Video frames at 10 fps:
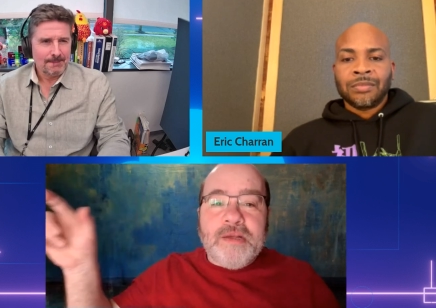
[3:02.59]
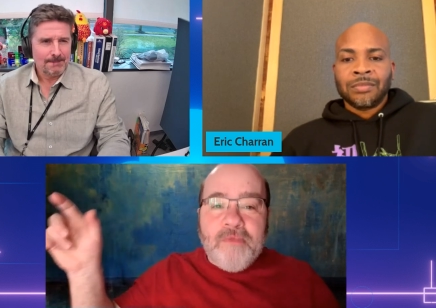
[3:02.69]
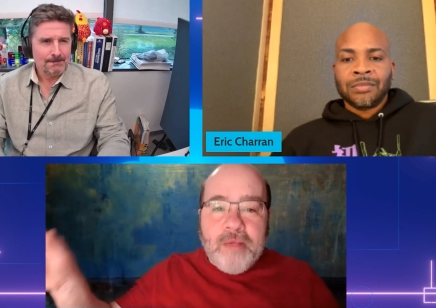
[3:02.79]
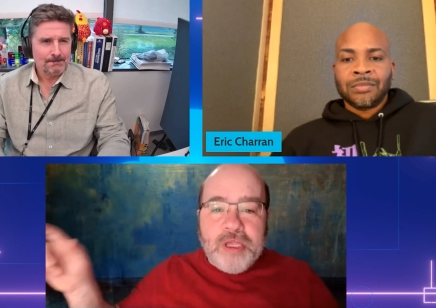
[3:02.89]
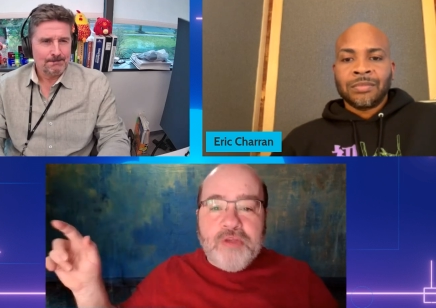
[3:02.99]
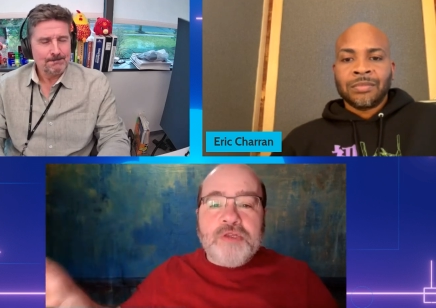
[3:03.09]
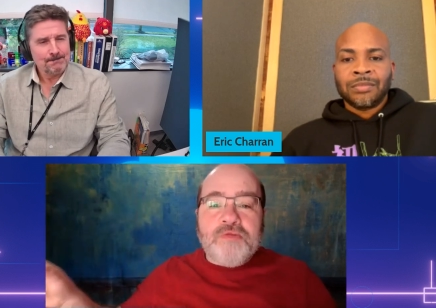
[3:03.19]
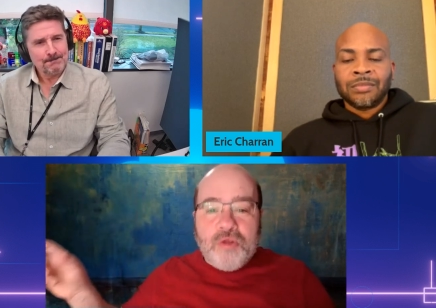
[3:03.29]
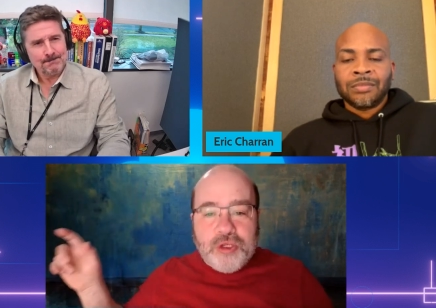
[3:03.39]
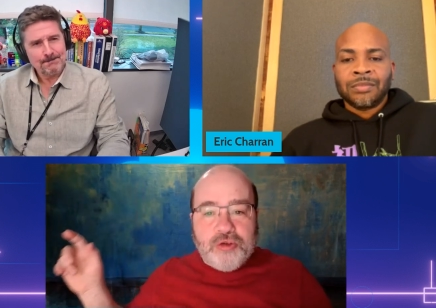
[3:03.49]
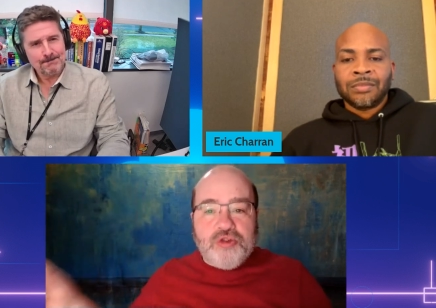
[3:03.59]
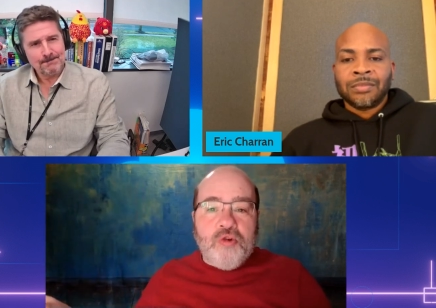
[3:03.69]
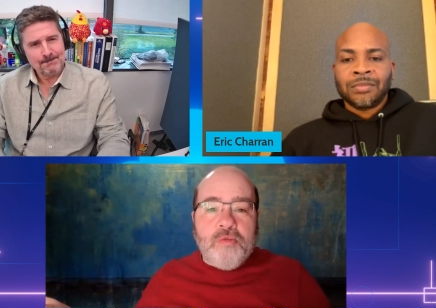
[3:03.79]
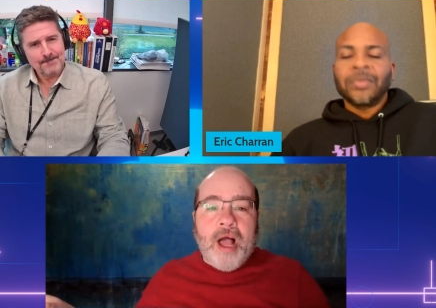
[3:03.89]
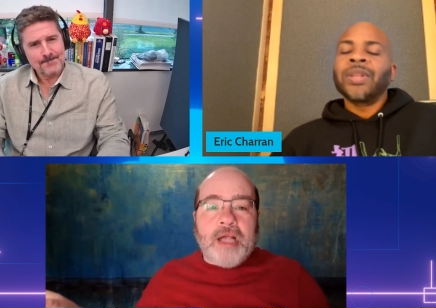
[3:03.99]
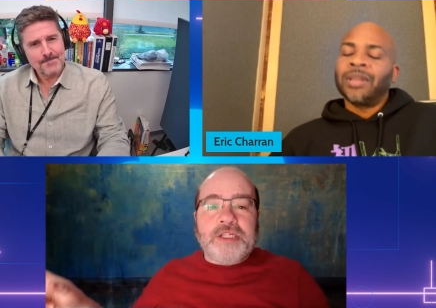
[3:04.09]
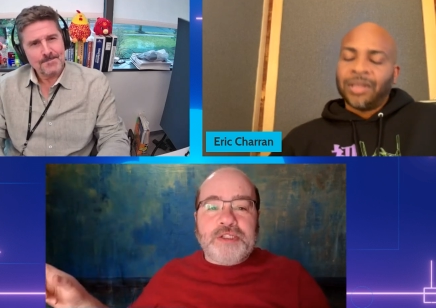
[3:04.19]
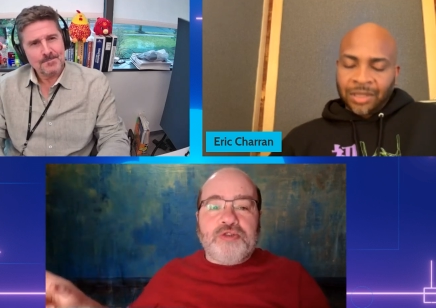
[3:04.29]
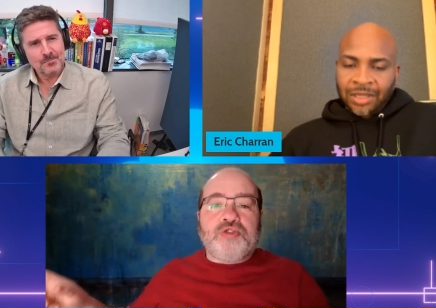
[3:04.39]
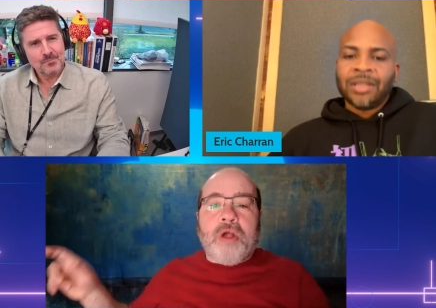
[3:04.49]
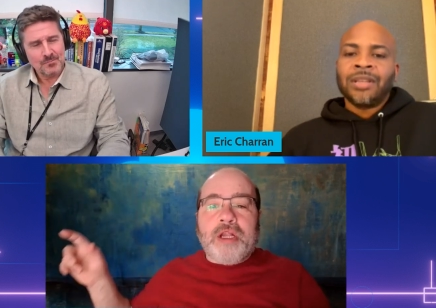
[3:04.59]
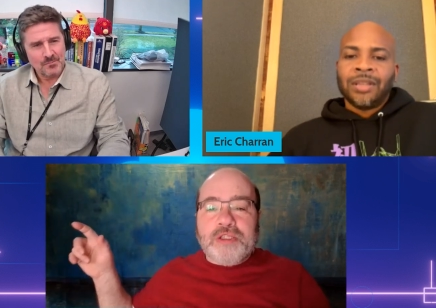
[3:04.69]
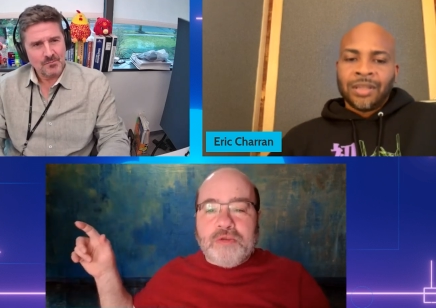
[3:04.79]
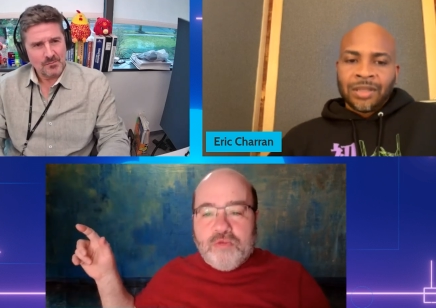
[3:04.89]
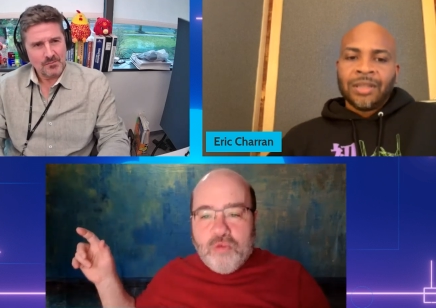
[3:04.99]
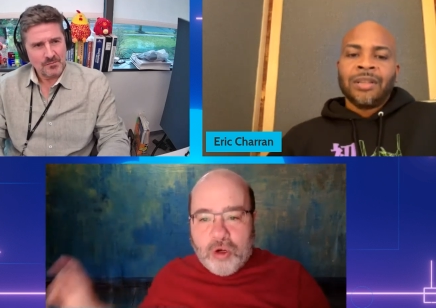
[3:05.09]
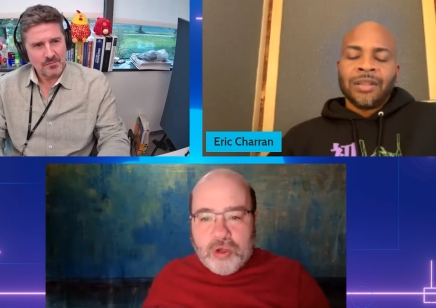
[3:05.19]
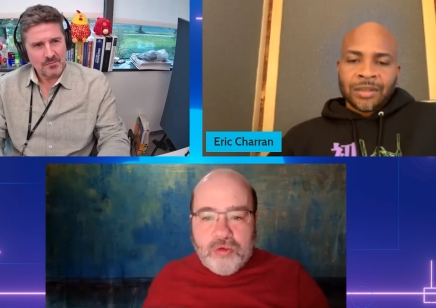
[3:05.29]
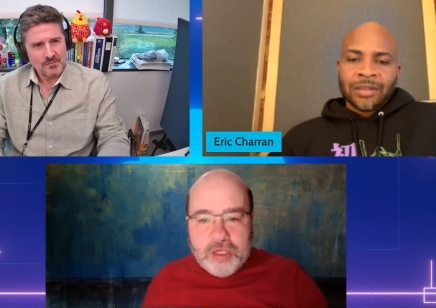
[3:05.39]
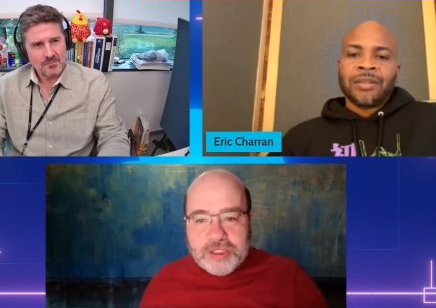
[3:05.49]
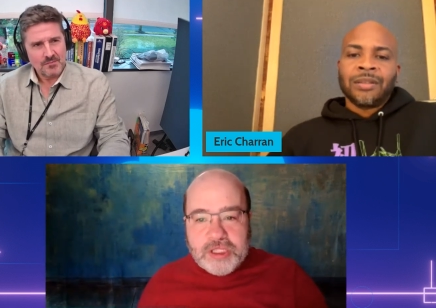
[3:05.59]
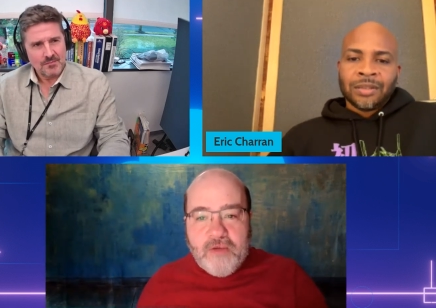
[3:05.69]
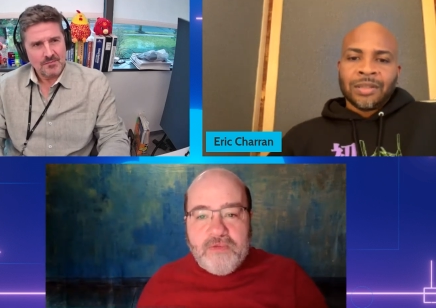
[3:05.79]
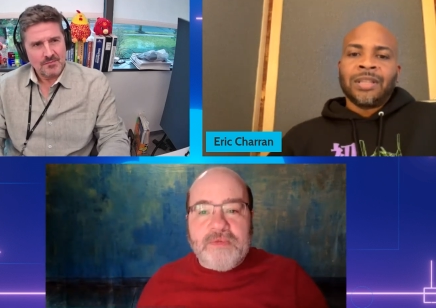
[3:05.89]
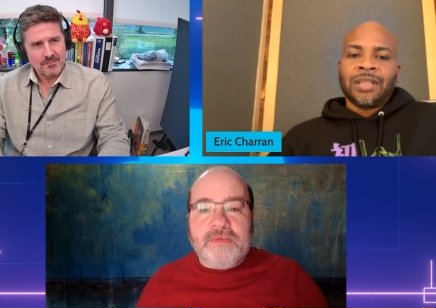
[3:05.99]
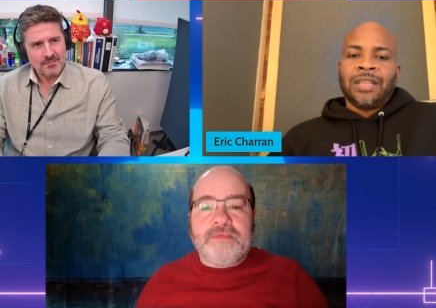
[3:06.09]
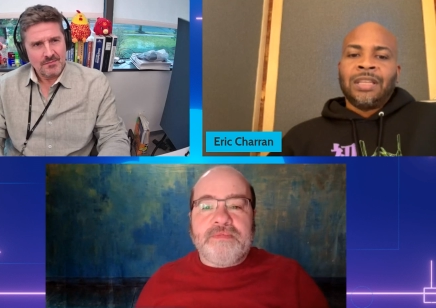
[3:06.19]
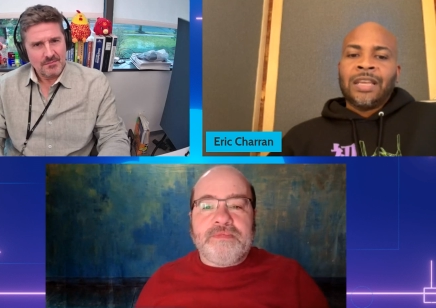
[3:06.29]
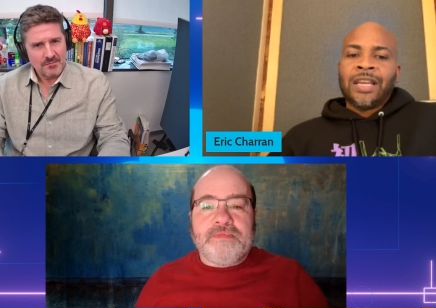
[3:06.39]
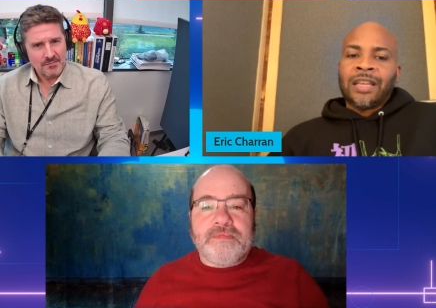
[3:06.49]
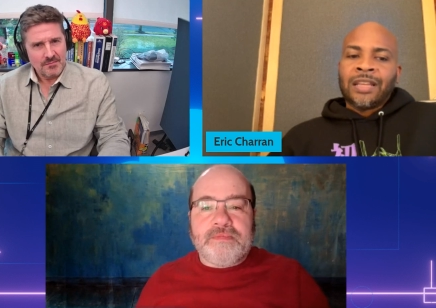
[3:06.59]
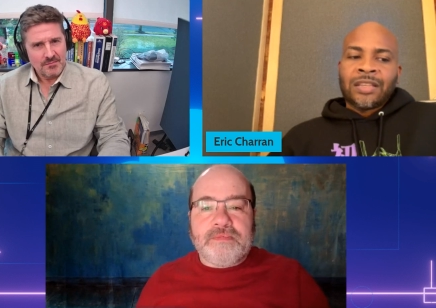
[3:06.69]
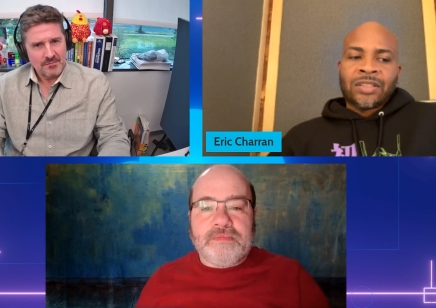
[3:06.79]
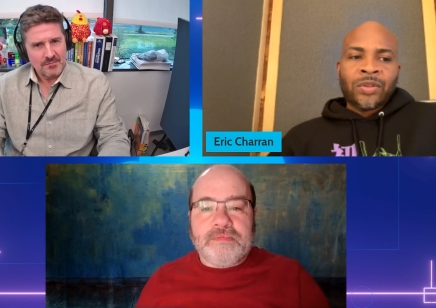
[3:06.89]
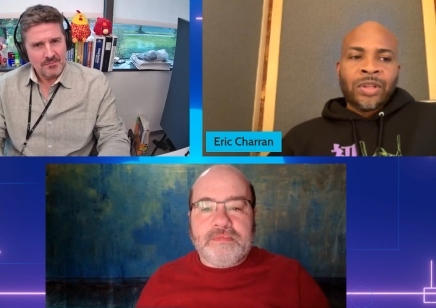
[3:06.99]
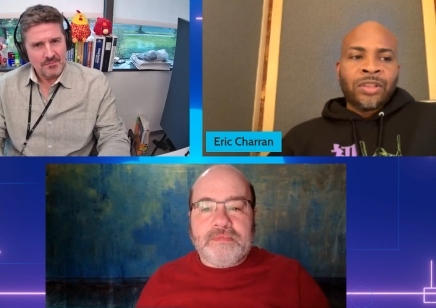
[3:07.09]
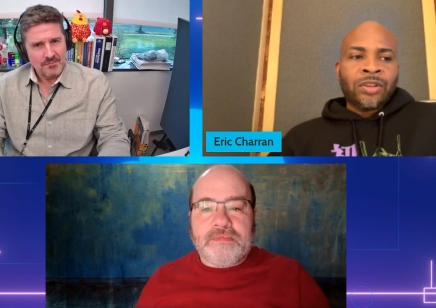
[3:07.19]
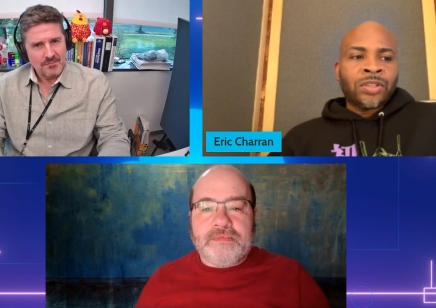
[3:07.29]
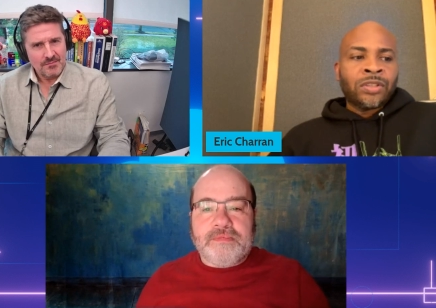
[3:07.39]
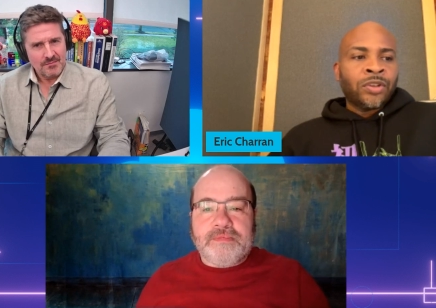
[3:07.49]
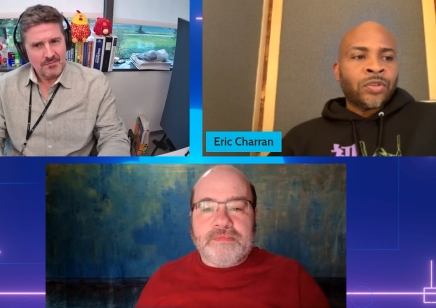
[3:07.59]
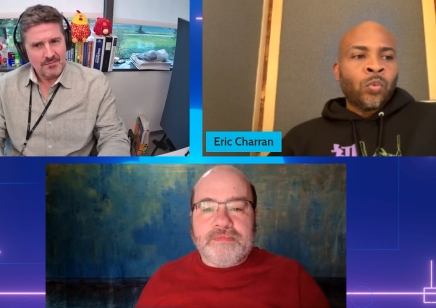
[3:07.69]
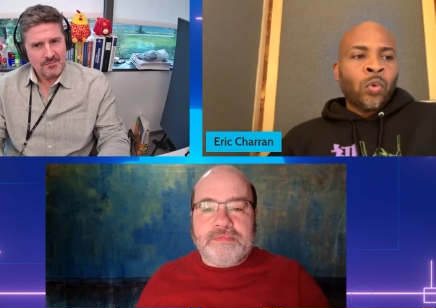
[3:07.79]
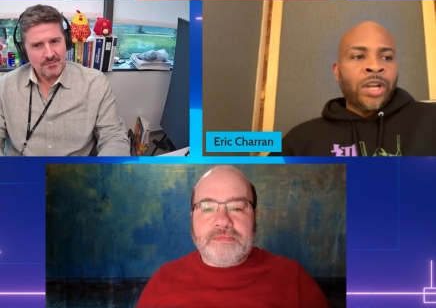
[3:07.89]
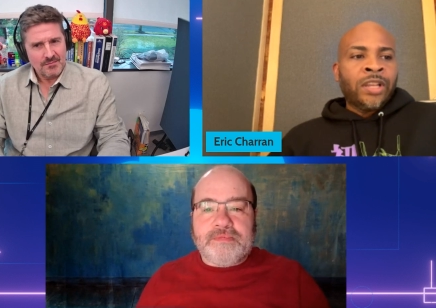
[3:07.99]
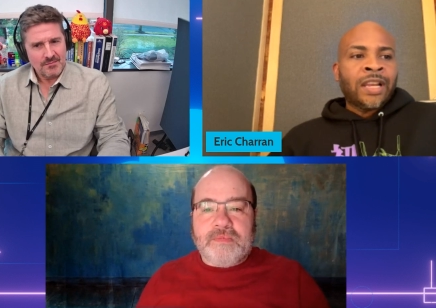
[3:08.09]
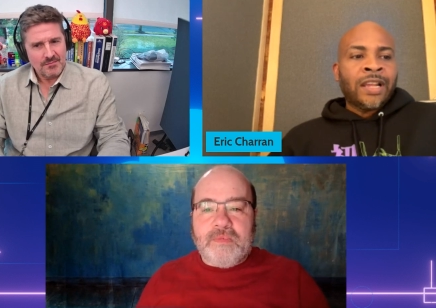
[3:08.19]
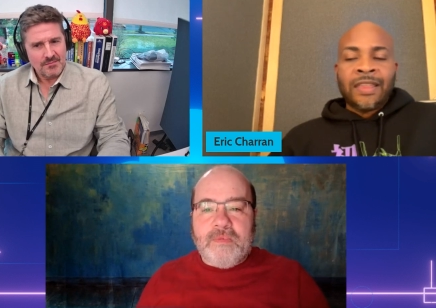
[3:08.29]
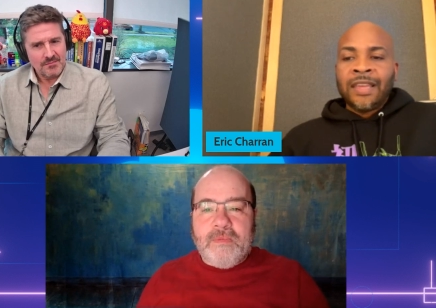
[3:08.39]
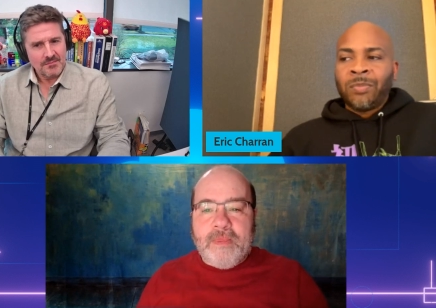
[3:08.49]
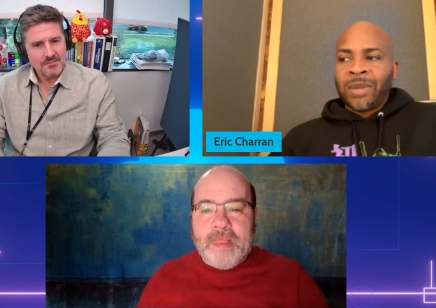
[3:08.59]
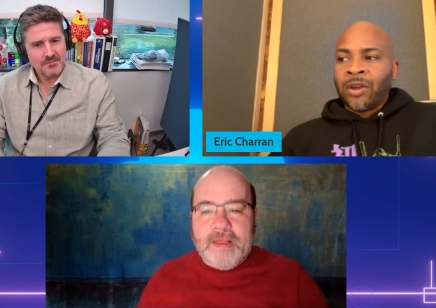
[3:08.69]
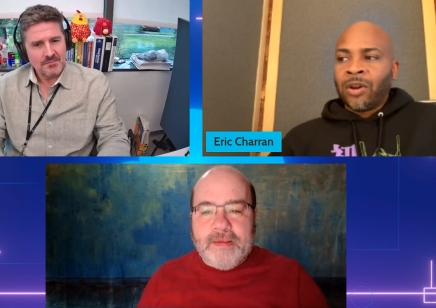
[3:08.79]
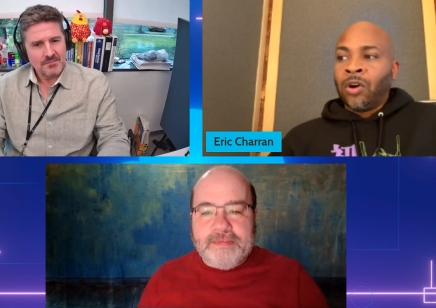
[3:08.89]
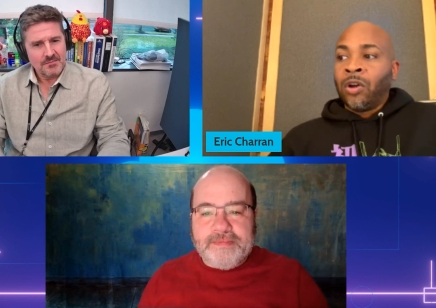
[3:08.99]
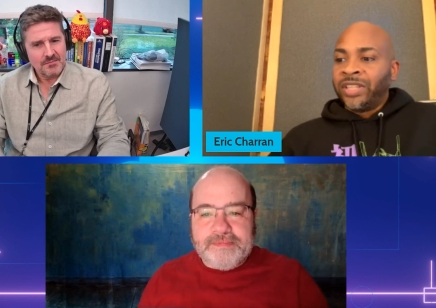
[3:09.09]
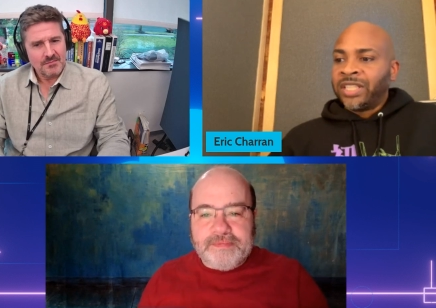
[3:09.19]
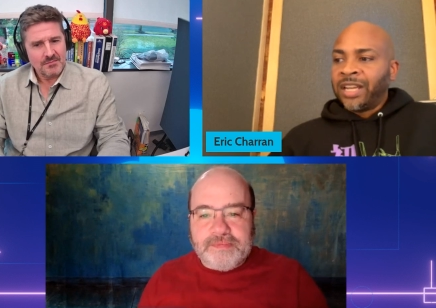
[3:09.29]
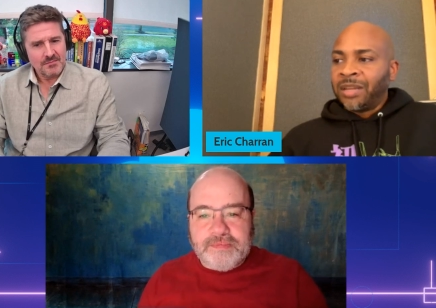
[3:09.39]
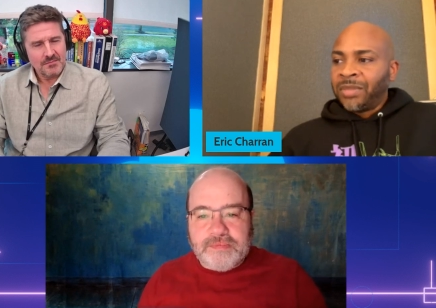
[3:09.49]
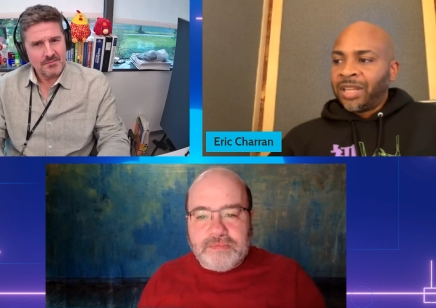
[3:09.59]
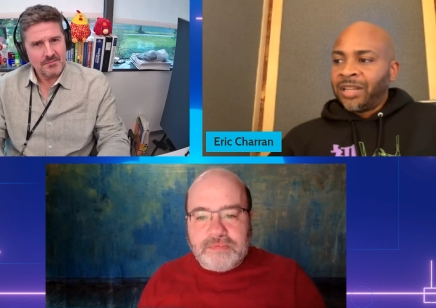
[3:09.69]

Speaker 1: it might be useful in your toolbox as you're starting to work through this stuff?
Speaker 2: Yeah. So th there's there's one that I think about all the time.